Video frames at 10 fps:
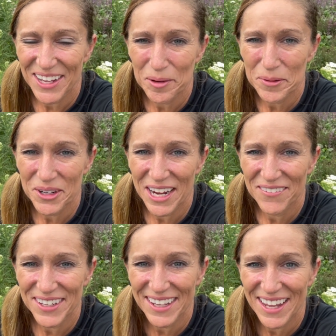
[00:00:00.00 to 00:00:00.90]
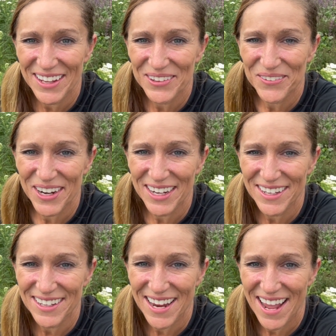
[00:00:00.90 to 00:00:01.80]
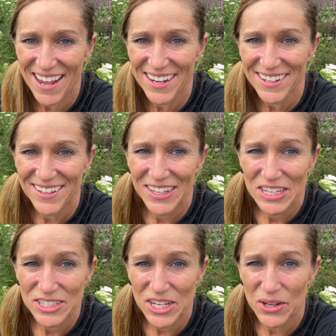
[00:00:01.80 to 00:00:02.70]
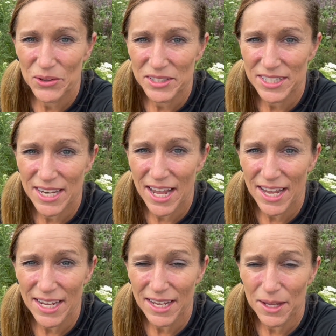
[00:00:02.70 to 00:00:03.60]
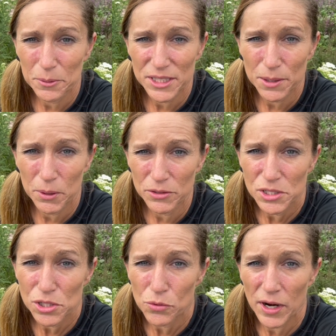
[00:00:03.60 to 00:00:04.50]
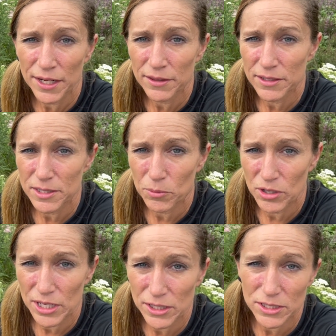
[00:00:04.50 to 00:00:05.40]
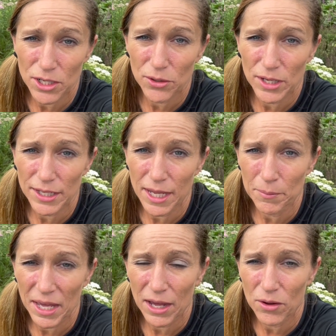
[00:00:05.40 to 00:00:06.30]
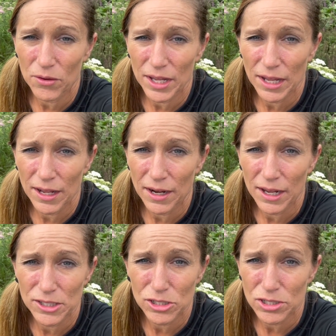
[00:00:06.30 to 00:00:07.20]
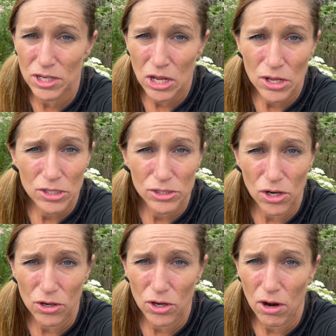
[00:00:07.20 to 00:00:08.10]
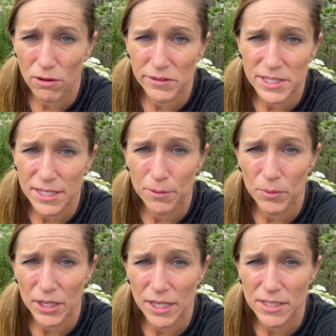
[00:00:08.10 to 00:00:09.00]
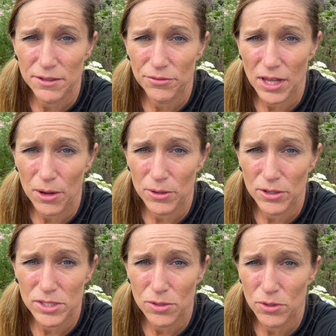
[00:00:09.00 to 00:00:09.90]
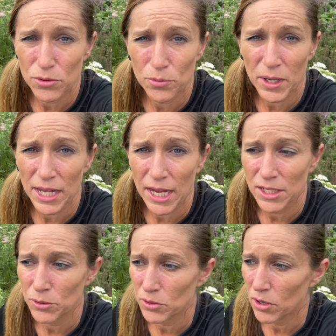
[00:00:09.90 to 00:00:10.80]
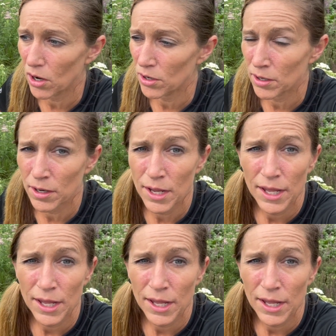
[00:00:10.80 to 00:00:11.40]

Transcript: hope you're having a great day. So today it was supposed to rain this morning, so I came out and I just started harvesting buckets of flowers. I went through my annual garden,